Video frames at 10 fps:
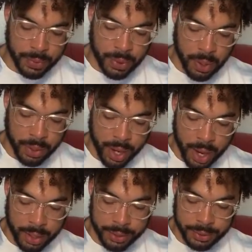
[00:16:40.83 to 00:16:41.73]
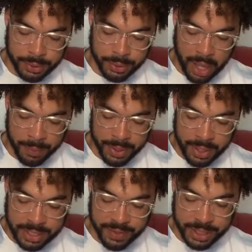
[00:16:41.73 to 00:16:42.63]
Okay, I'll be in
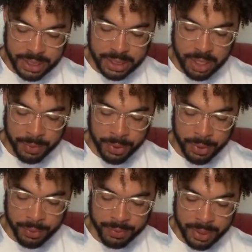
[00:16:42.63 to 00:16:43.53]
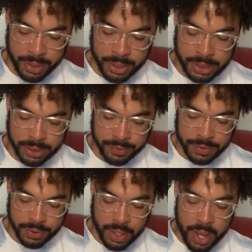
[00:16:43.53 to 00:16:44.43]
Las Vegas this summer with my niece,
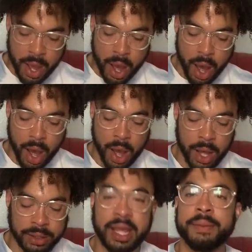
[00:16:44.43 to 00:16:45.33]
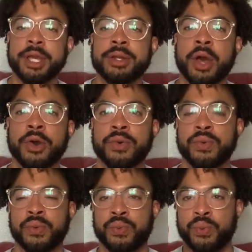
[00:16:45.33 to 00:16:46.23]
so let me
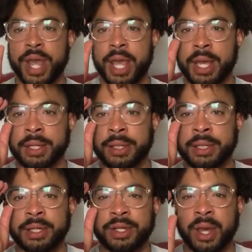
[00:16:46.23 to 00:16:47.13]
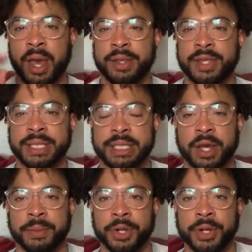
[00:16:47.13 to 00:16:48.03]
know when this
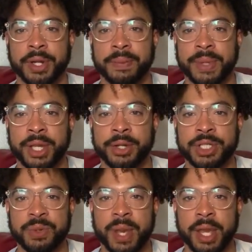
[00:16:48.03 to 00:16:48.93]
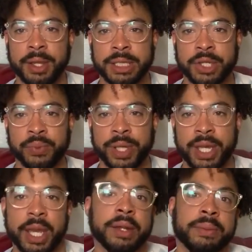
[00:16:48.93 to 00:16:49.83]
summer you're gonna be here to Topanga so we
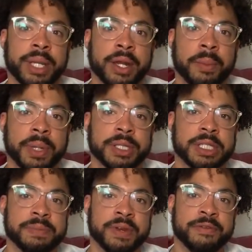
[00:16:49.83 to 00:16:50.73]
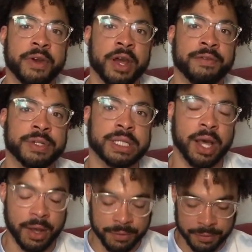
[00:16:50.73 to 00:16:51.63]
can meet up, because it's been forever's
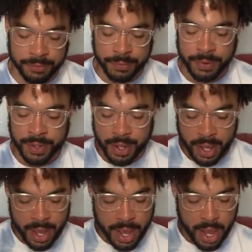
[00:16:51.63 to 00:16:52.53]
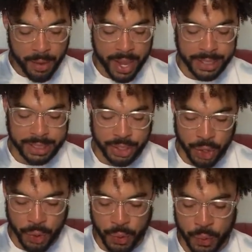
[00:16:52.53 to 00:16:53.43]
love. Okay,
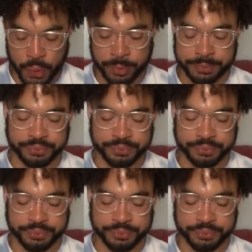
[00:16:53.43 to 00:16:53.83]
so